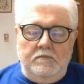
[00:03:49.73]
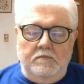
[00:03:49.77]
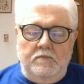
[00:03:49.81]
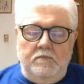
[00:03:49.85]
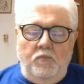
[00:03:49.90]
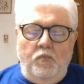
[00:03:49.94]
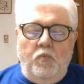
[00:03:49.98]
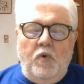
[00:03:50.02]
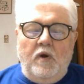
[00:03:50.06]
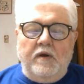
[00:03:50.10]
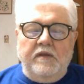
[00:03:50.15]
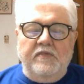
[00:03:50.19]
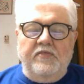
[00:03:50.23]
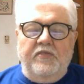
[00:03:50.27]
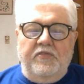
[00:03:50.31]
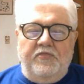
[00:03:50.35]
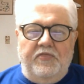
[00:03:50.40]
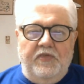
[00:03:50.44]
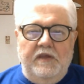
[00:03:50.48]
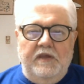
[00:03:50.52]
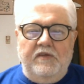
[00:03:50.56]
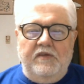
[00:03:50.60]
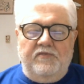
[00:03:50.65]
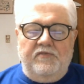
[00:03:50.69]
one of the
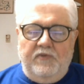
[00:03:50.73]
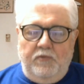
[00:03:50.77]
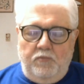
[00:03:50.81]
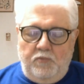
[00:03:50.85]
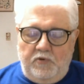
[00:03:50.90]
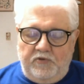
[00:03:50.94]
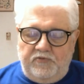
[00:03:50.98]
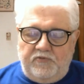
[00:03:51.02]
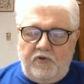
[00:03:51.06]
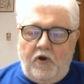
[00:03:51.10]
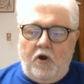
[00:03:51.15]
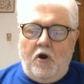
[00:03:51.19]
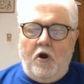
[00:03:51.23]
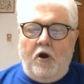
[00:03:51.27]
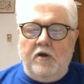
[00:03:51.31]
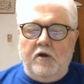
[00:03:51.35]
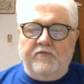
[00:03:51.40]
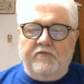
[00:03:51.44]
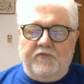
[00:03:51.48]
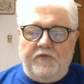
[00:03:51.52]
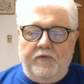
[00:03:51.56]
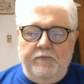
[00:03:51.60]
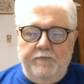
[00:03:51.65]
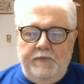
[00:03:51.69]
things that was
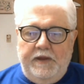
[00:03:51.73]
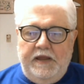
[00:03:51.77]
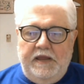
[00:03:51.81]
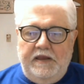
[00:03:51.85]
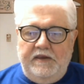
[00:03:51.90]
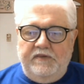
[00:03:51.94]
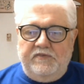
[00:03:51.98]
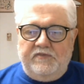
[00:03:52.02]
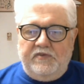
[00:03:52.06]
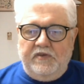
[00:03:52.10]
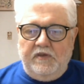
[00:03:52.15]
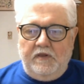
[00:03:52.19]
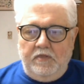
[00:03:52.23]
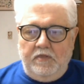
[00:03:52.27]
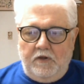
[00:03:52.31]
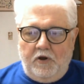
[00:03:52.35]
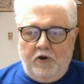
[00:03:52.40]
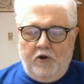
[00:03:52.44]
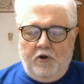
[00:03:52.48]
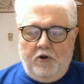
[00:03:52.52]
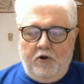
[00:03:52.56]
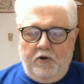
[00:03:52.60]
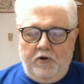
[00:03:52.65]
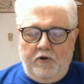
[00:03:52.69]
hard for me to
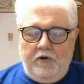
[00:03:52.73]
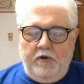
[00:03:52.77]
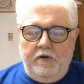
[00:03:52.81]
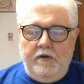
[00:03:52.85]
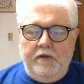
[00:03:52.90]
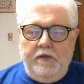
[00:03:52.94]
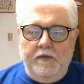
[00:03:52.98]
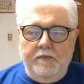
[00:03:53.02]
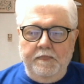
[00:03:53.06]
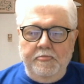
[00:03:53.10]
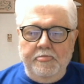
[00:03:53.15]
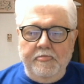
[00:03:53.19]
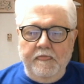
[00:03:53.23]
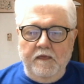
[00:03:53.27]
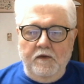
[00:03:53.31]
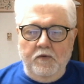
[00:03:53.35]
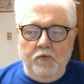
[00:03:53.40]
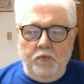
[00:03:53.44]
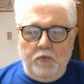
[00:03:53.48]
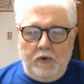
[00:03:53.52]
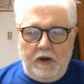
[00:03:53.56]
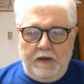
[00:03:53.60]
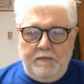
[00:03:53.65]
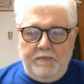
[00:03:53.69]
learn
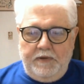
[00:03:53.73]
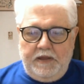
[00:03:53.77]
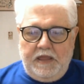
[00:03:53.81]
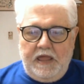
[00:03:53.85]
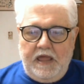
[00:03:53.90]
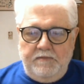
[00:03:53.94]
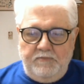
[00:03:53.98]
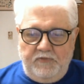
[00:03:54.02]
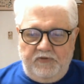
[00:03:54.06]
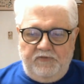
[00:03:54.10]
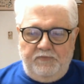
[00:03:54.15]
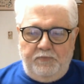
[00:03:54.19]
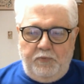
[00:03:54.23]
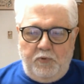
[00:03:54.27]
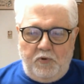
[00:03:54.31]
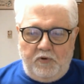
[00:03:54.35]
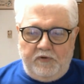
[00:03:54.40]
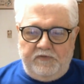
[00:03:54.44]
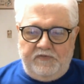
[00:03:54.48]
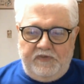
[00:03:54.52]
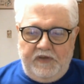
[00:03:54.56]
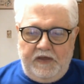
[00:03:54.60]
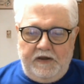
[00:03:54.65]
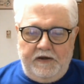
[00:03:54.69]
when I became a
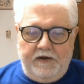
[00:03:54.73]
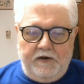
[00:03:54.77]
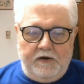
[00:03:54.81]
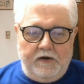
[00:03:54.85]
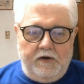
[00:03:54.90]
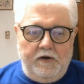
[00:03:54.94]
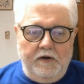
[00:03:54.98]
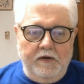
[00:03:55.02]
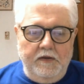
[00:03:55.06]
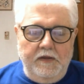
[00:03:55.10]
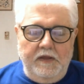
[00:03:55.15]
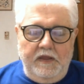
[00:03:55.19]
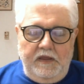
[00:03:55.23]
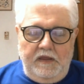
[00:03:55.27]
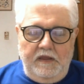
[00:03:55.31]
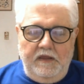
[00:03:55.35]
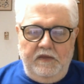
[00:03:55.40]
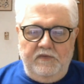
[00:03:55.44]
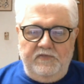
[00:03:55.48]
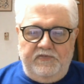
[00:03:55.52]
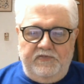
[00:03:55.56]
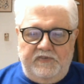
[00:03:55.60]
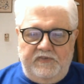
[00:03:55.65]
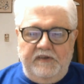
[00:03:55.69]
sports editor
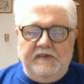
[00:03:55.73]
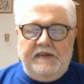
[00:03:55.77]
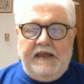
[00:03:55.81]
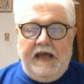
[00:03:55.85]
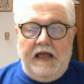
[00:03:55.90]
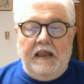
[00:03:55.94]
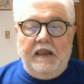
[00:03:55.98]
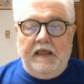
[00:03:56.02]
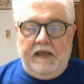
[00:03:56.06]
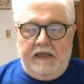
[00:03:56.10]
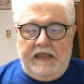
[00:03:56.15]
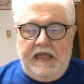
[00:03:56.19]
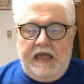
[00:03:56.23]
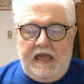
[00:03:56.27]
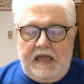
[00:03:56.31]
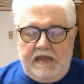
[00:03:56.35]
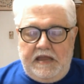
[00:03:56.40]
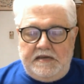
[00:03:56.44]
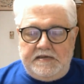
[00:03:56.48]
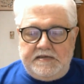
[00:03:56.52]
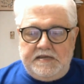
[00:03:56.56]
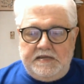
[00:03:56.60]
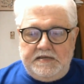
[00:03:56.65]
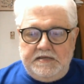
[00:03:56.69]
is to
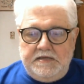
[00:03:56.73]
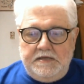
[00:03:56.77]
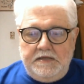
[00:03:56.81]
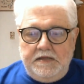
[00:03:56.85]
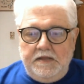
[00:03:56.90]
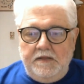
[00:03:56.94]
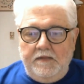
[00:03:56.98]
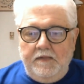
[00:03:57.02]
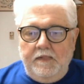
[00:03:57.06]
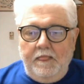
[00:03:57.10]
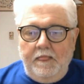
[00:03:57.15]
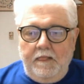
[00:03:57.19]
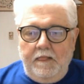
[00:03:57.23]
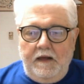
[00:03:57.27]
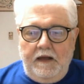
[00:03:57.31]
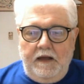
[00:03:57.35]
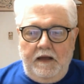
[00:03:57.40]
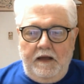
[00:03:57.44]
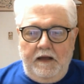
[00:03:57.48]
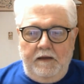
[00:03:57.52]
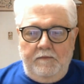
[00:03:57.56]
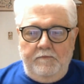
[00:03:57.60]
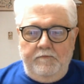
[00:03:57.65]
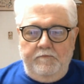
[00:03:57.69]
delegate.
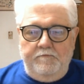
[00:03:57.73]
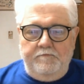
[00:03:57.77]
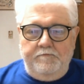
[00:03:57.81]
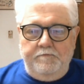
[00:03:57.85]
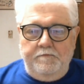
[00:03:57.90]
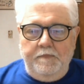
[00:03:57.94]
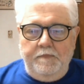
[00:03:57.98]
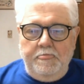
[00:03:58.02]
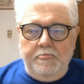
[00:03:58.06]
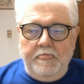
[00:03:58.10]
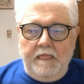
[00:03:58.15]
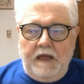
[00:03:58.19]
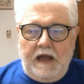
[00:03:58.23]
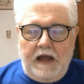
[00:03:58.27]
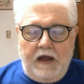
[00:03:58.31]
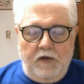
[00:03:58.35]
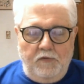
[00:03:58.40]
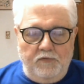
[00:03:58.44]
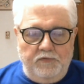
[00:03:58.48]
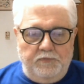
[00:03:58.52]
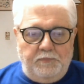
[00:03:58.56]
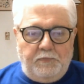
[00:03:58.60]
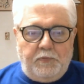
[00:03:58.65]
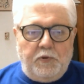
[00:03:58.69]
I
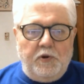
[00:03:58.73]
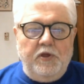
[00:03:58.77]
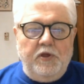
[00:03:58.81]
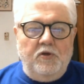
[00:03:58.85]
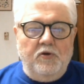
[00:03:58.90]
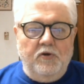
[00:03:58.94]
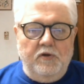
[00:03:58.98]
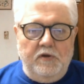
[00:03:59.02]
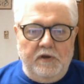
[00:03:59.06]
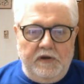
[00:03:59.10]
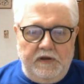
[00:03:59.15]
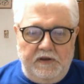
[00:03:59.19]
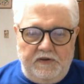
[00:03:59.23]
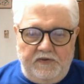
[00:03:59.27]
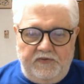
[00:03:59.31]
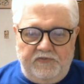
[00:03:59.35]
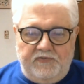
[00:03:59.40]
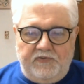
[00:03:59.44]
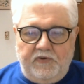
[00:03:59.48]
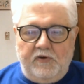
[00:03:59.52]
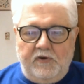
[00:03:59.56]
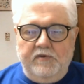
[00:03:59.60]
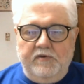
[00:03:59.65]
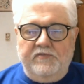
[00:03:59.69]
was pretty good at a
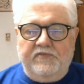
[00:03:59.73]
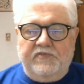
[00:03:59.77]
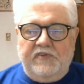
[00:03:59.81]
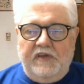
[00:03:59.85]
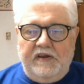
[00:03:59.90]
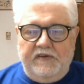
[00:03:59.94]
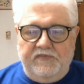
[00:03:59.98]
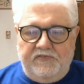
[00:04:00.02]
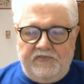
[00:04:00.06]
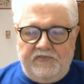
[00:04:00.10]
certain set of